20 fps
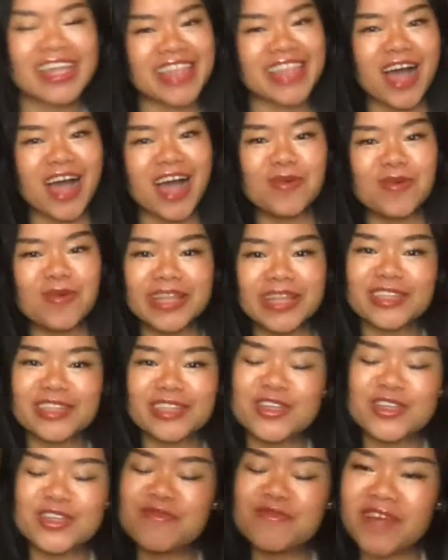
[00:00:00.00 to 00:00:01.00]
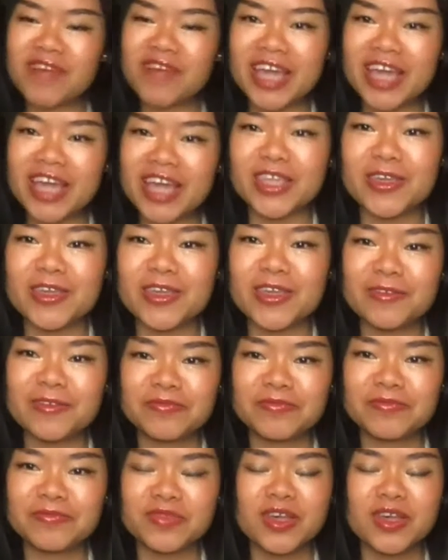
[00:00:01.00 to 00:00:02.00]
like to invite you
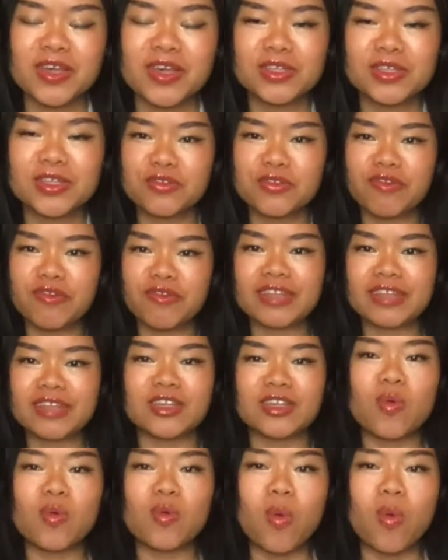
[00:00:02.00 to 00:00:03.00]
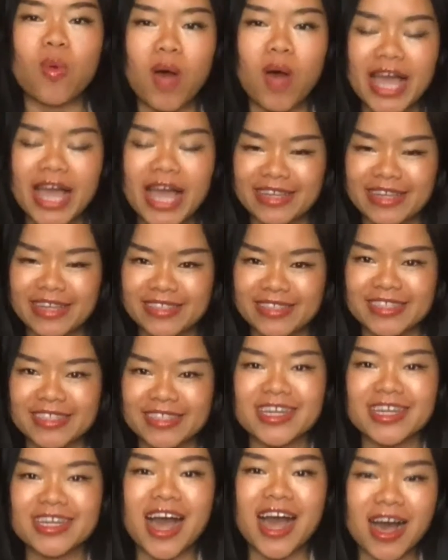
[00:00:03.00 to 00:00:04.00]
to find a quiet,
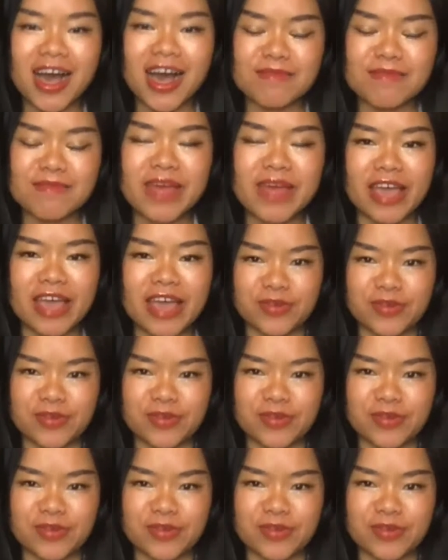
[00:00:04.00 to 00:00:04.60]
calm area.